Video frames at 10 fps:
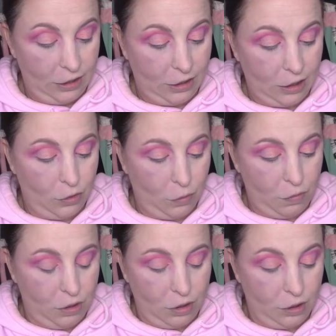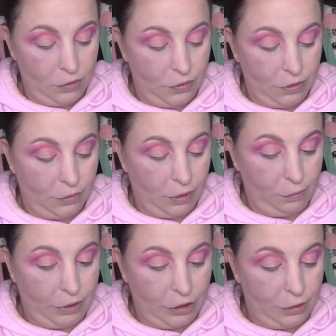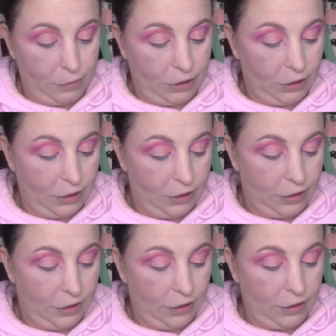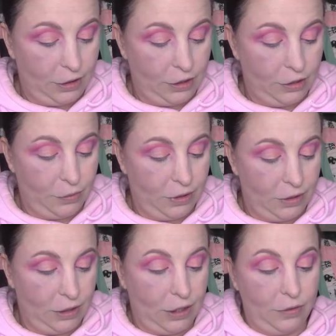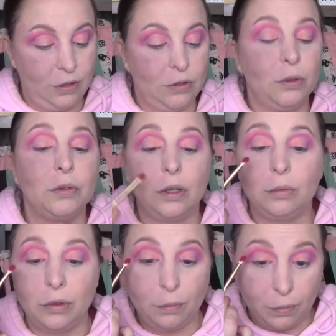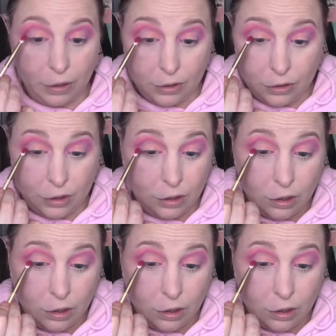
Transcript: and I know I'm not using the right brush, but that's just, I just wanna see how this goes on with a brush.